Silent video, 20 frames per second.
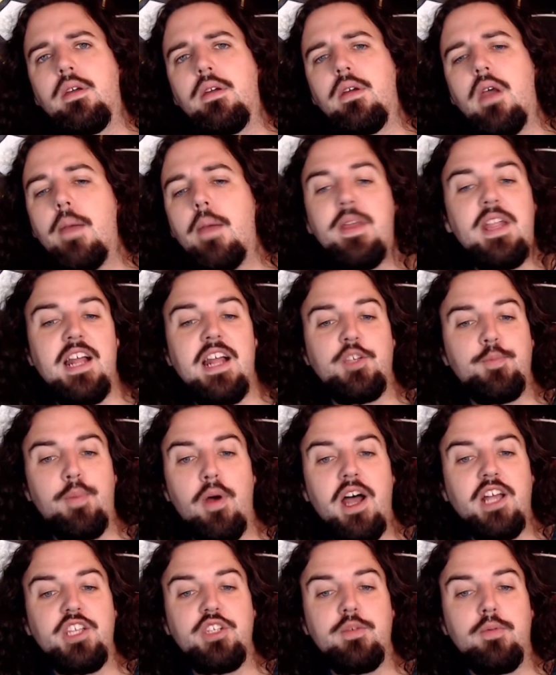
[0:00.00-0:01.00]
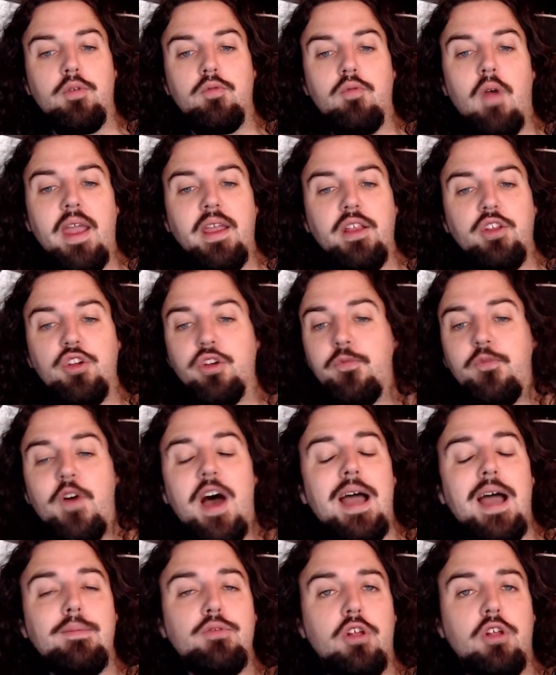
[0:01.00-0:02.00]
I mean, that's possible, right? Good
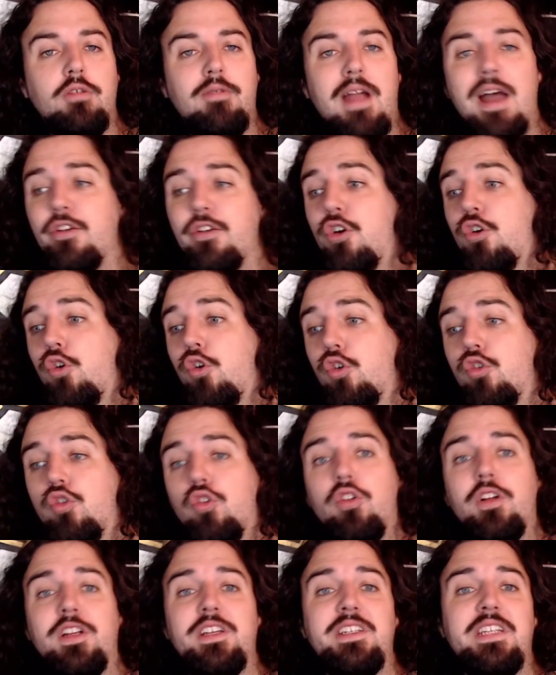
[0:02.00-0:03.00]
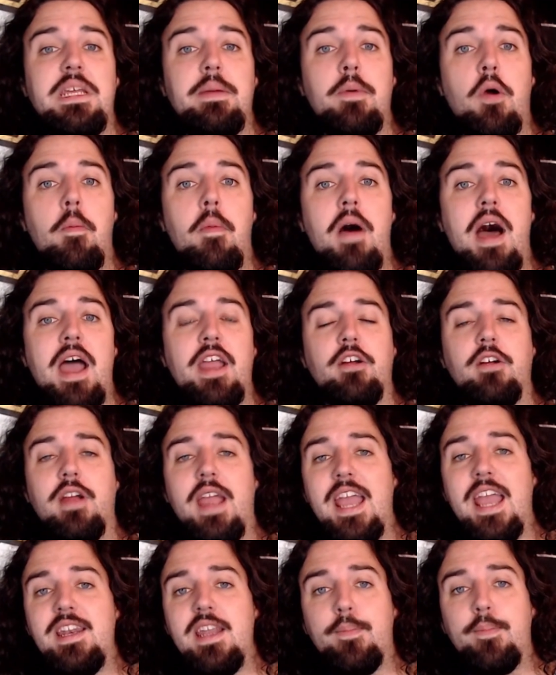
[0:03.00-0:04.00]
vibes all around. Hurdle and Timo Meier
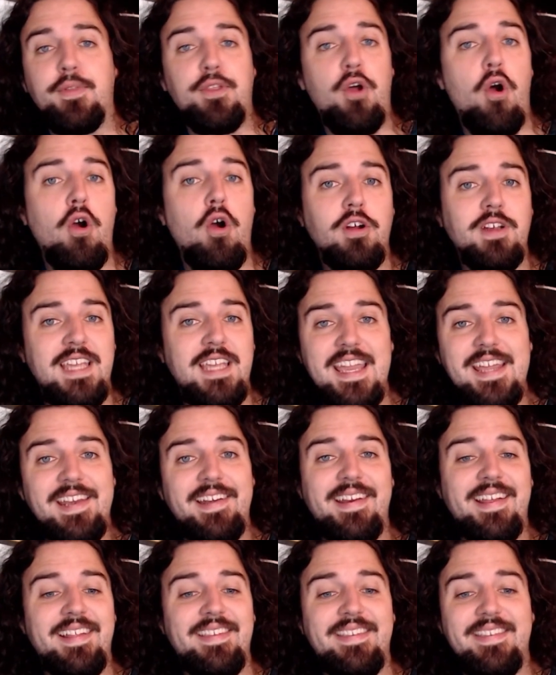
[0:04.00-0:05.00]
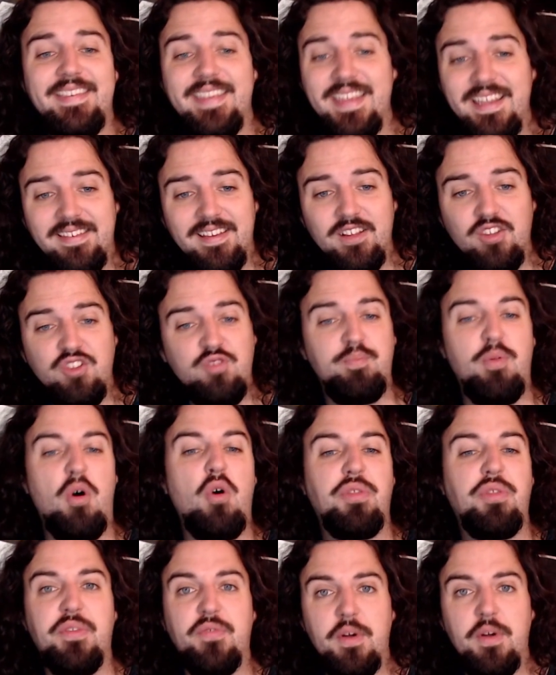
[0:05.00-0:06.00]
end up with Hart candidate seasons,
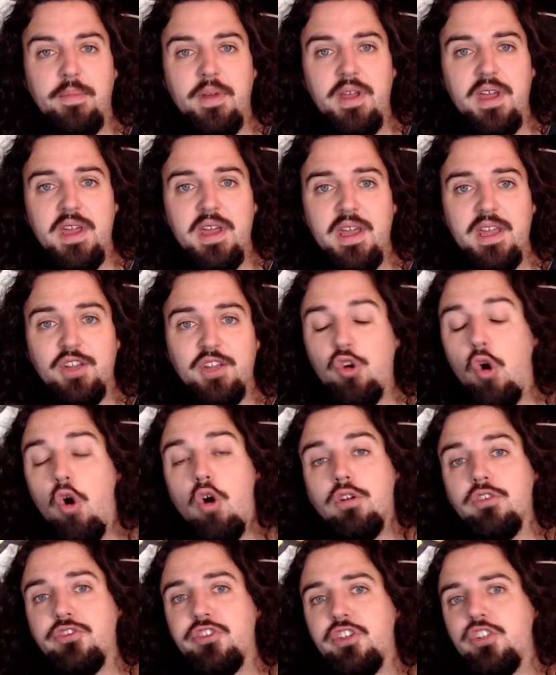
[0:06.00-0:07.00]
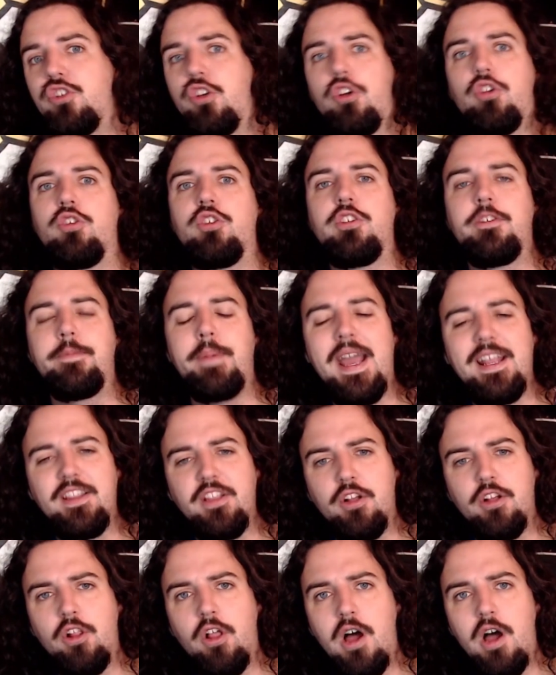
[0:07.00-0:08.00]
both of them. Carlson turns back
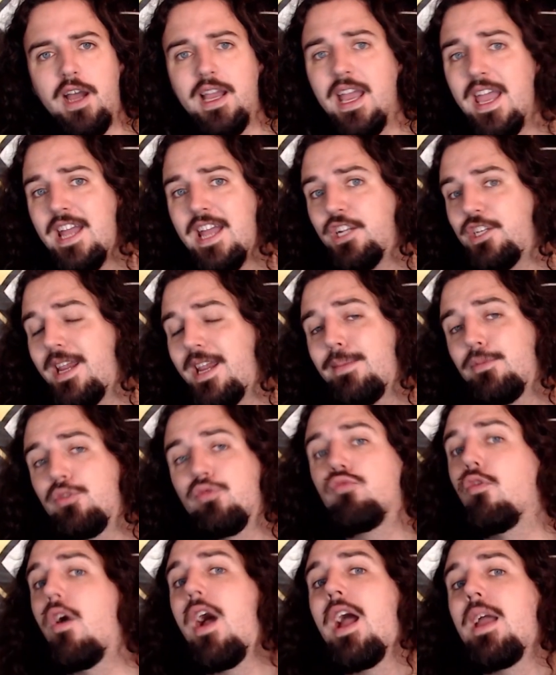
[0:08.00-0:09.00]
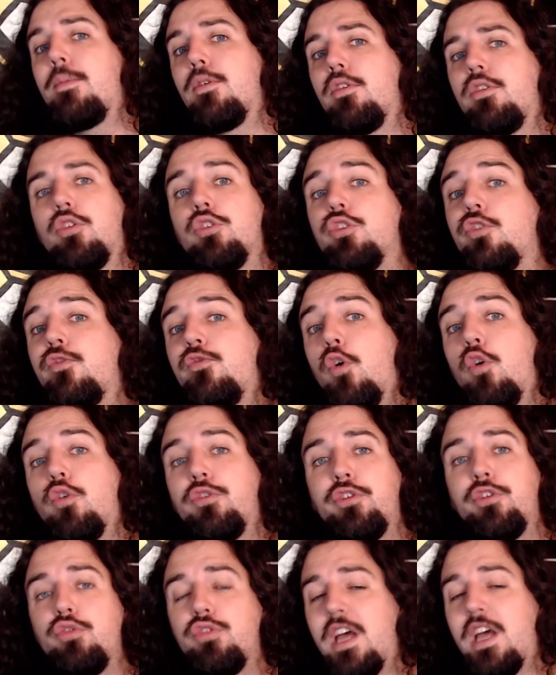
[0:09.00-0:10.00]
the clock. James Reimer goes full
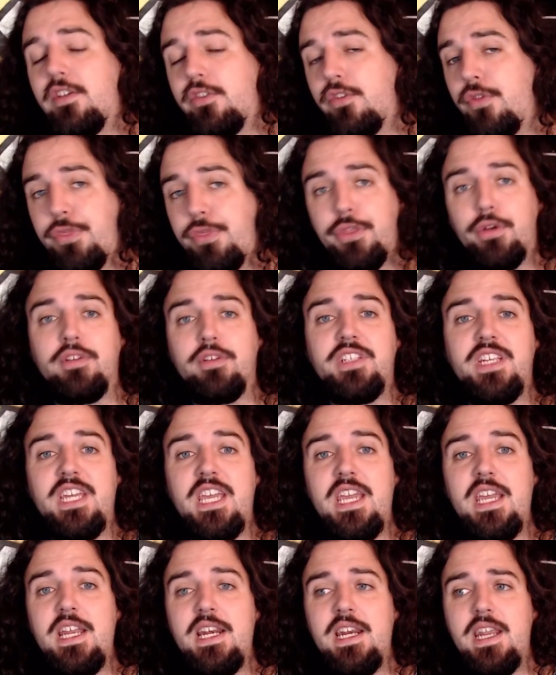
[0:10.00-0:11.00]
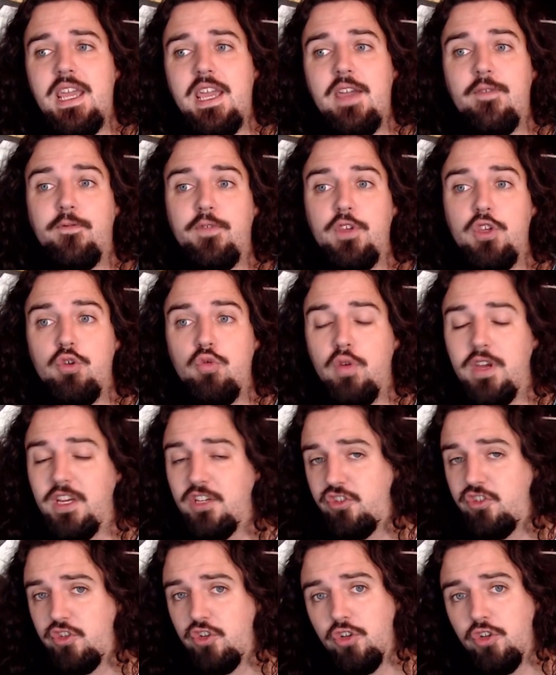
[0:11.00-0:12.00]
2013 if you
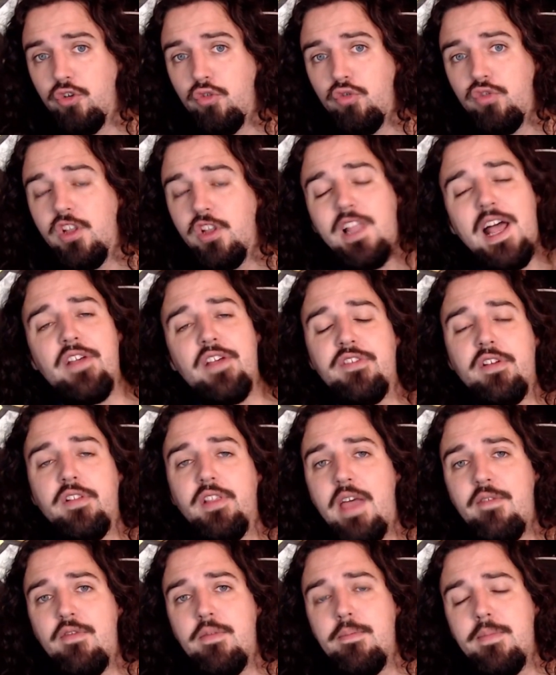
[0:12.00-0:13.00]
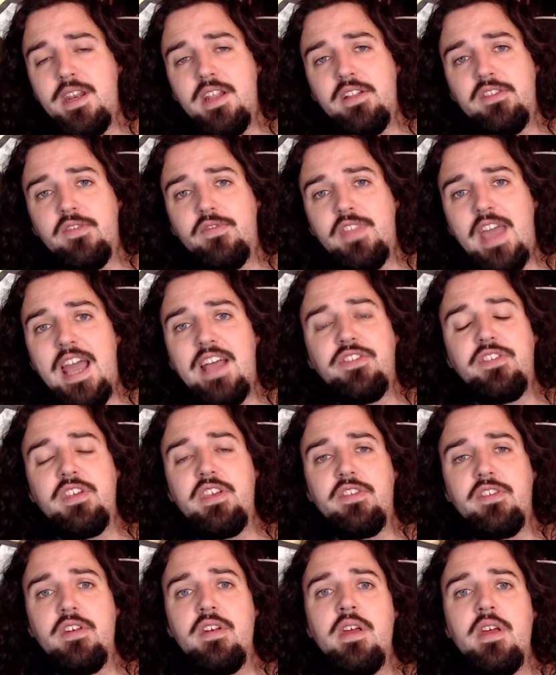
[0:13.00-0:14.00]
exclude the last 11 minutes of that
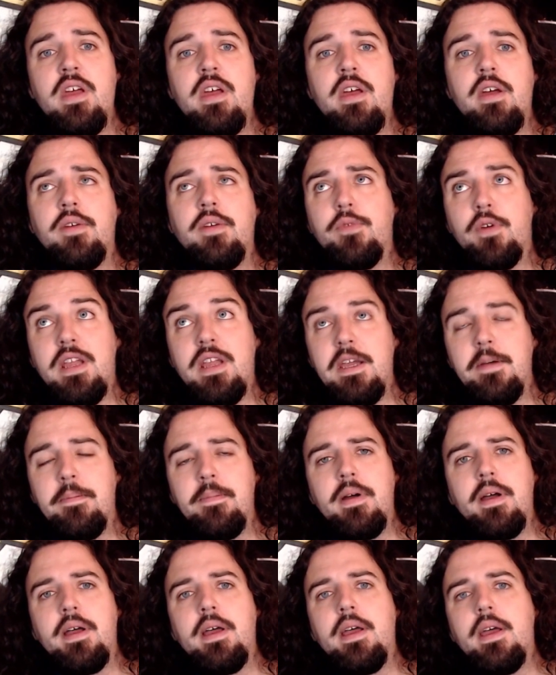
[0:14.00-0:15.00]
season for him.